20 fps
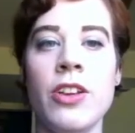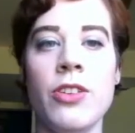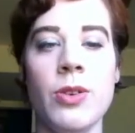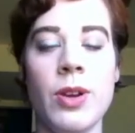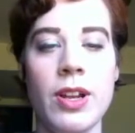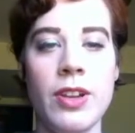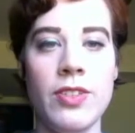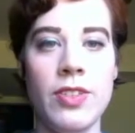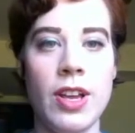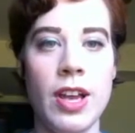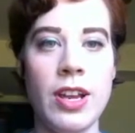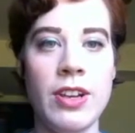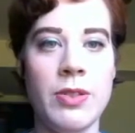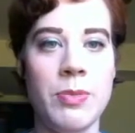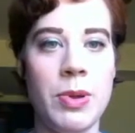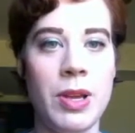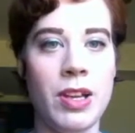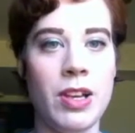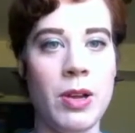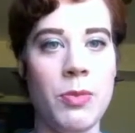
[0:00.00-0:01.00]
so I decided
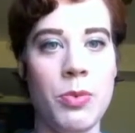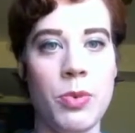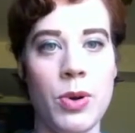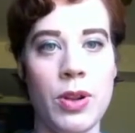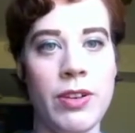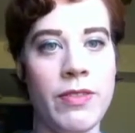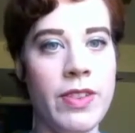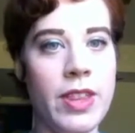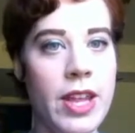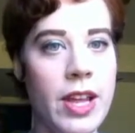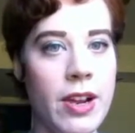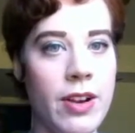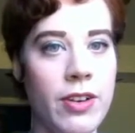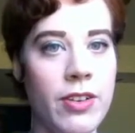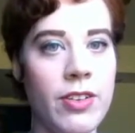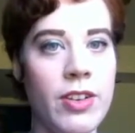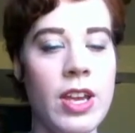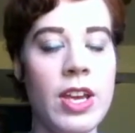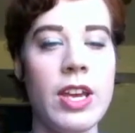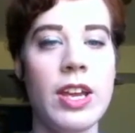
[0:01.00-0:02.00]
to pick up one of
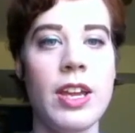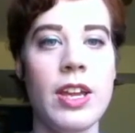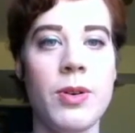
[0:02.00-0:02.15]
theirs.